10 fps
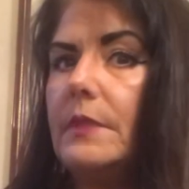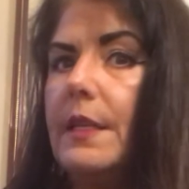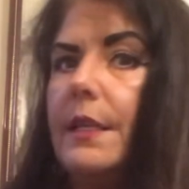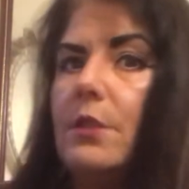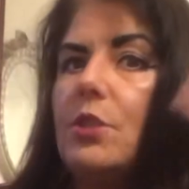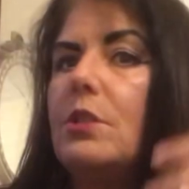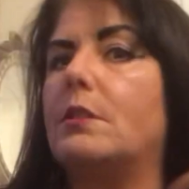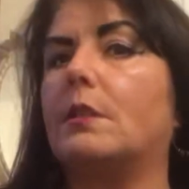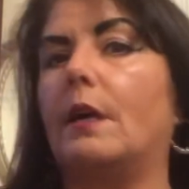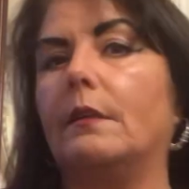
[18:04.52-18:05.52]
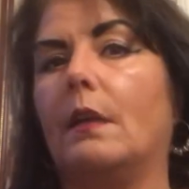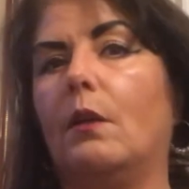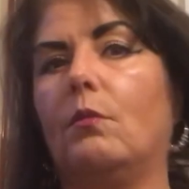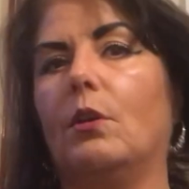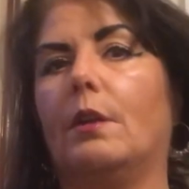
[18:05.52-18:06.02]
And it's just gotten
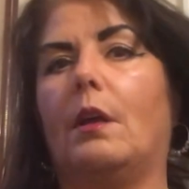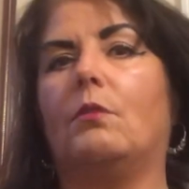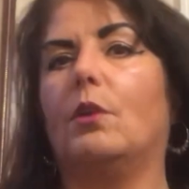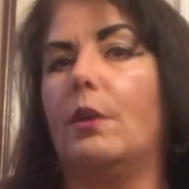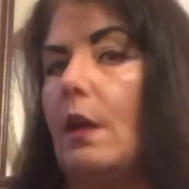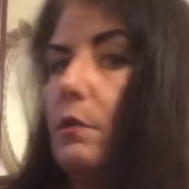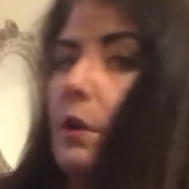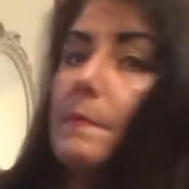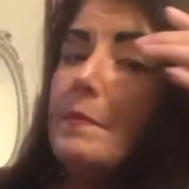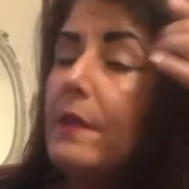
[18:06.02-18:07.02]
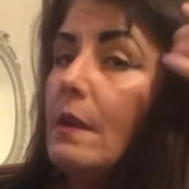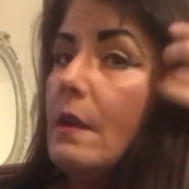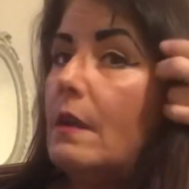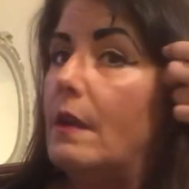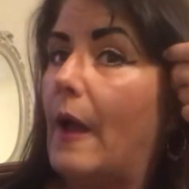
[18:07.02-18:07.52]
longer and longer and longer.
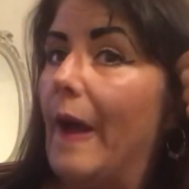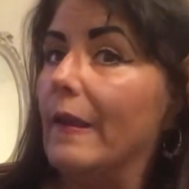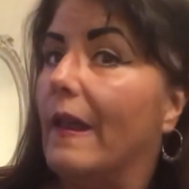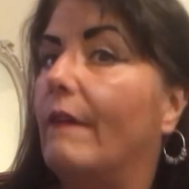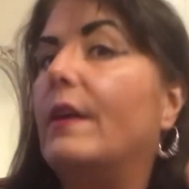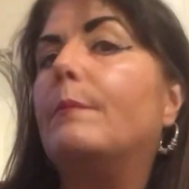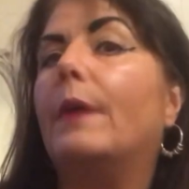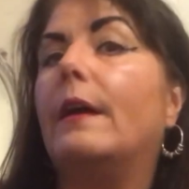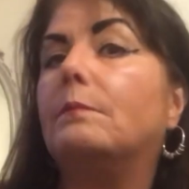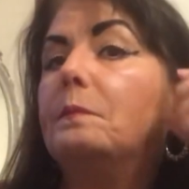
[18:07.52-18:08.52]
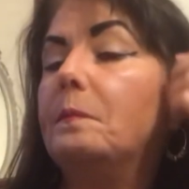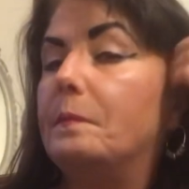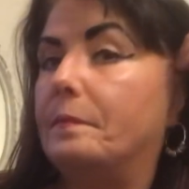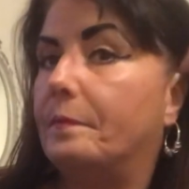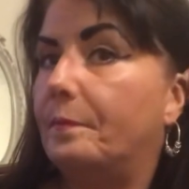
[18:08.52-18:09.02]
I love it, but
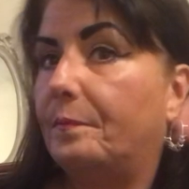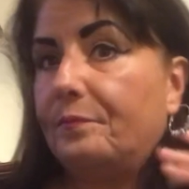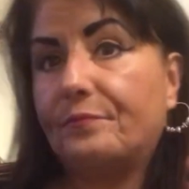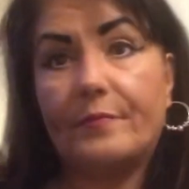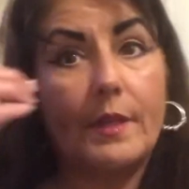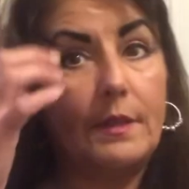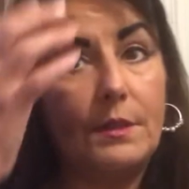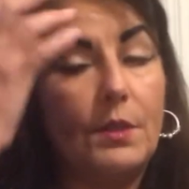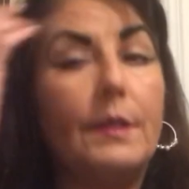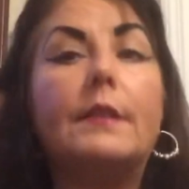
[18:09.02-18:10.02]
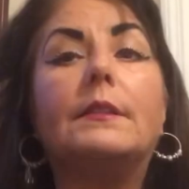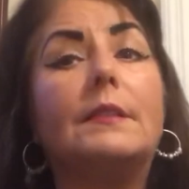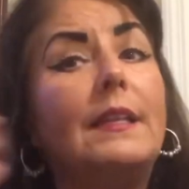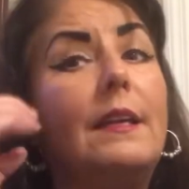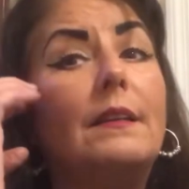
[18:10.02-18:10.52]
to an
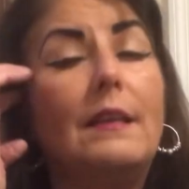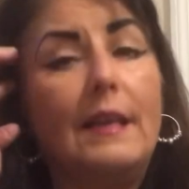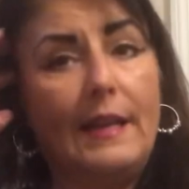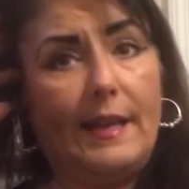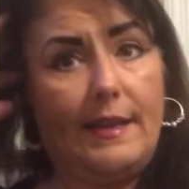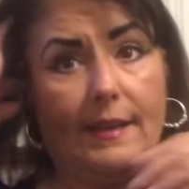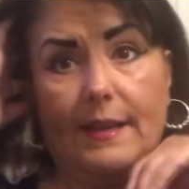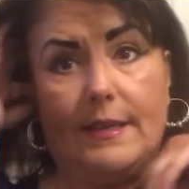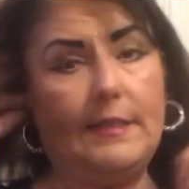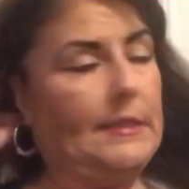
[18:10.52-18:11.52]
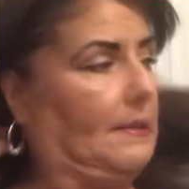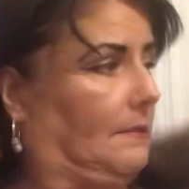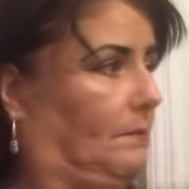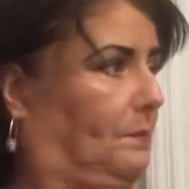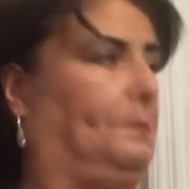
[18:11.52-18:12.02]
extent, and
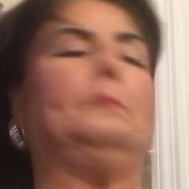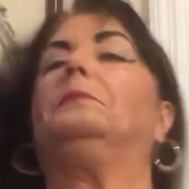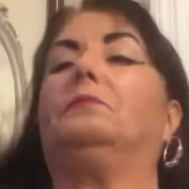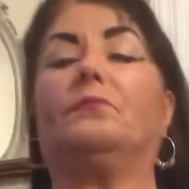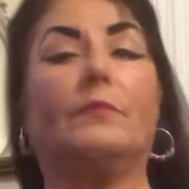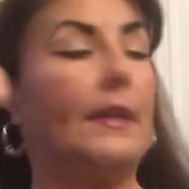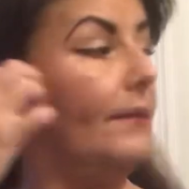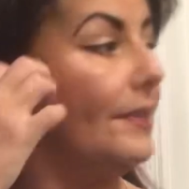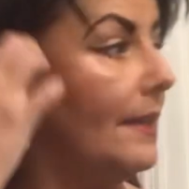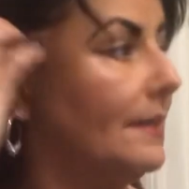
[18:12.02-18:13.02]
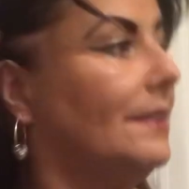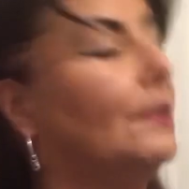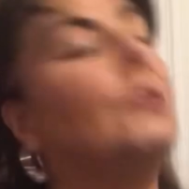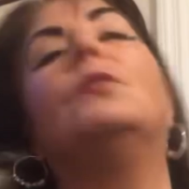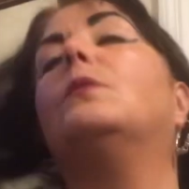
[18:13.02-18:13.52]
I've got
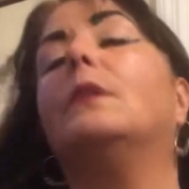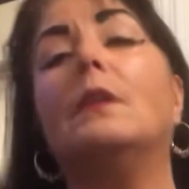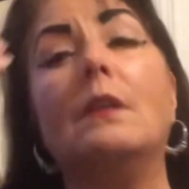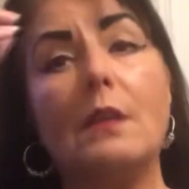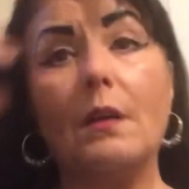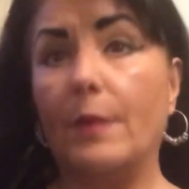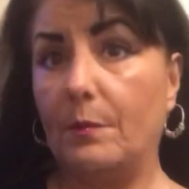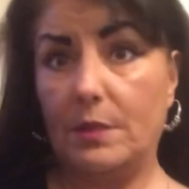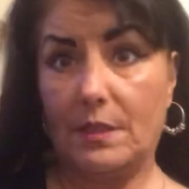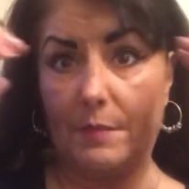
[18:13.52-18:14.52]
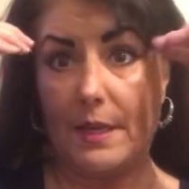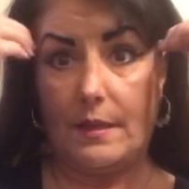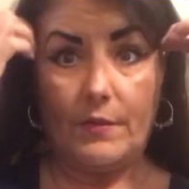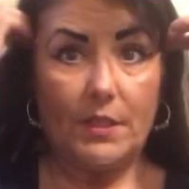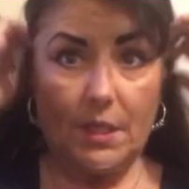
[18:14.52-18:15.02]
to come up with some kind
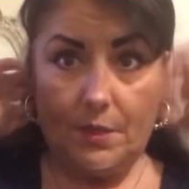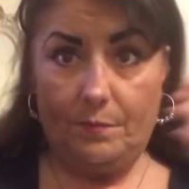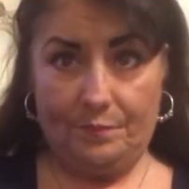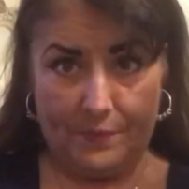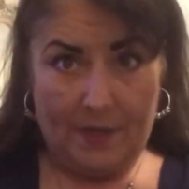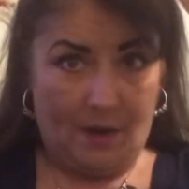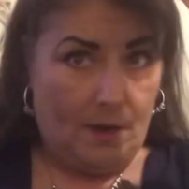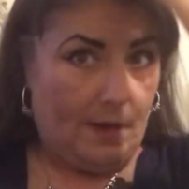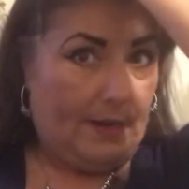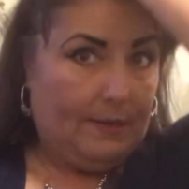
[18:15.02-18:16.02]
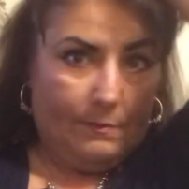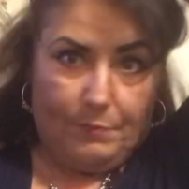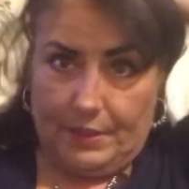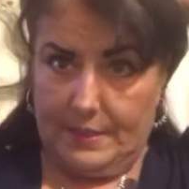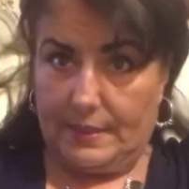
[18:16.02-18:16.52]
of a do. Alright, and
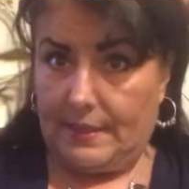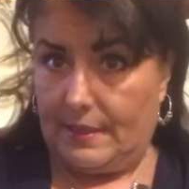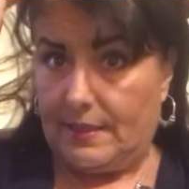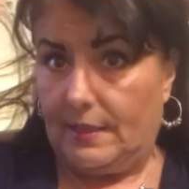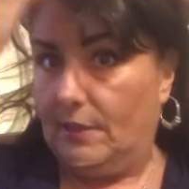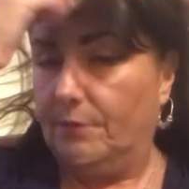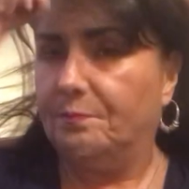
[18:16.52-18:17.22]
plus I've got a color.